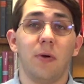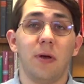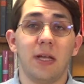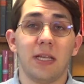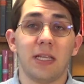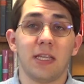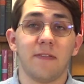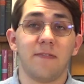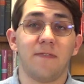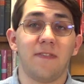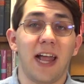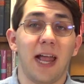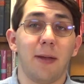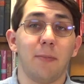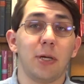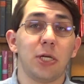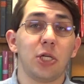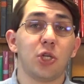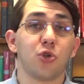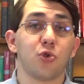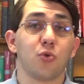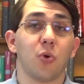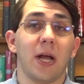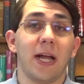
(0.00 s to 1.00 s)
is a
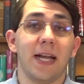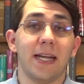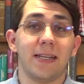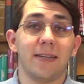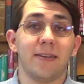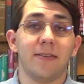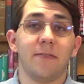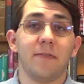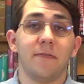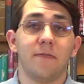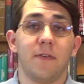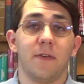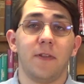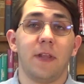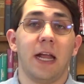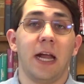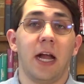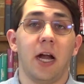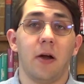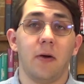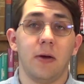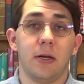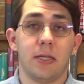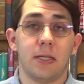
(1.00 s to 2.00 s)
family trait for the
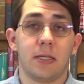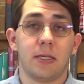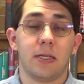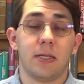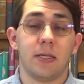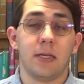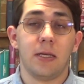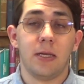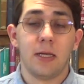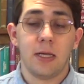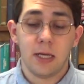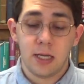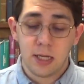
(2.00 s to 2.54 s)
Herods,